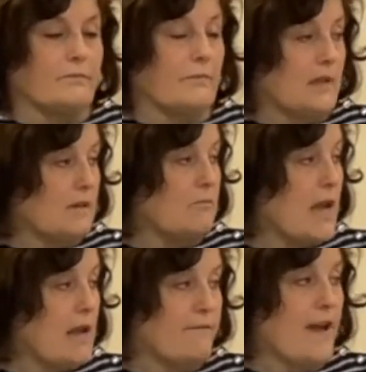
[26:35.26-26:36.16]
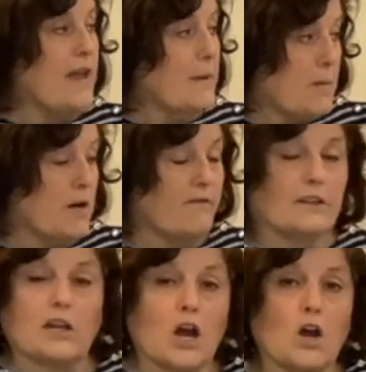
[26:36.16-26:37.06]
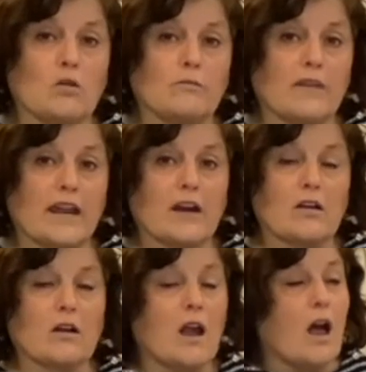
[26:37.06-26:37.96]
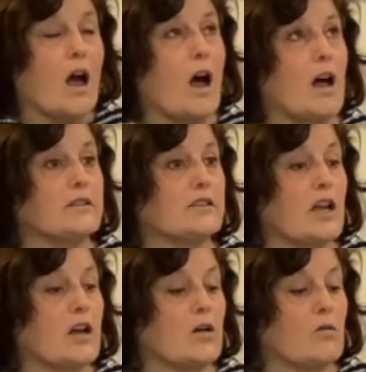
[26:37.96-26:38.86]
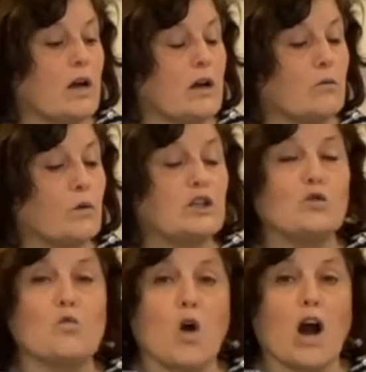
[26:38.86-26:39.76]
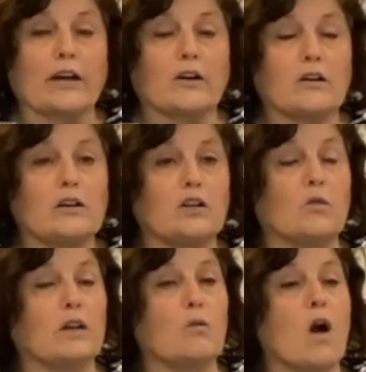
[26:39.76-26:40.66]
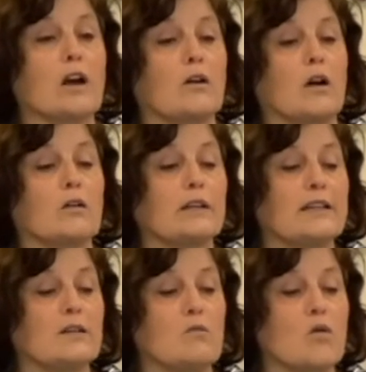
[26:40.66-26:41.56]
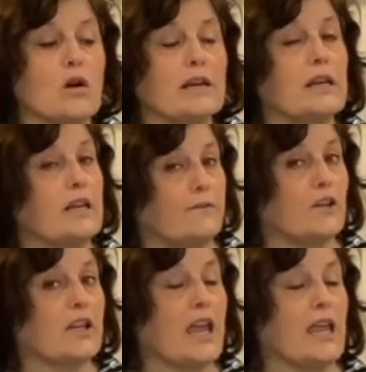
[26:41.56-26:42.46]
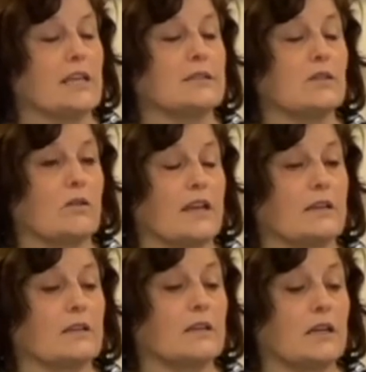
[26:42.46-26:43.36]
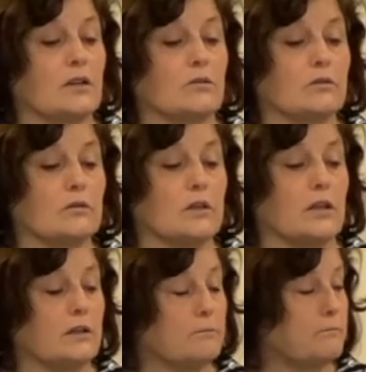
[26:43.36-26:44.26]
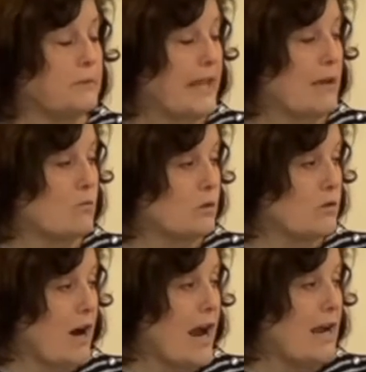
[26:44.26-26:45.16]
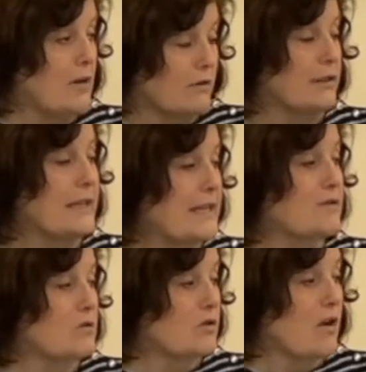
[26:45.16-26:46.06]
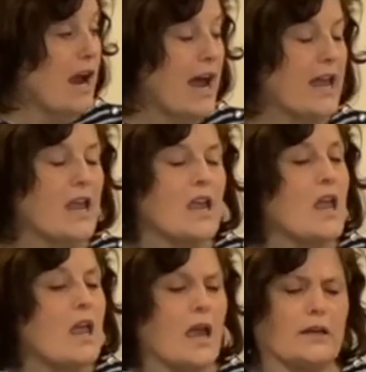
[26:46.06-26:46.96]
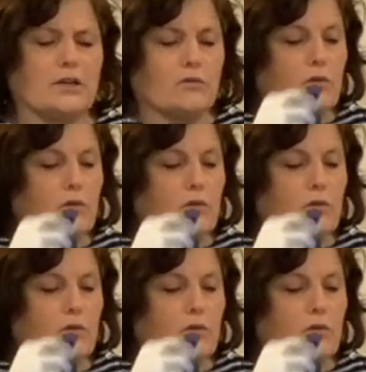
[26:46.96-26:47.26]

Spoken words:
it may find the perfect home there. Also, when you water, you want to water early in the morning if you can, so that the plant will dry, or the leaves will dry. And you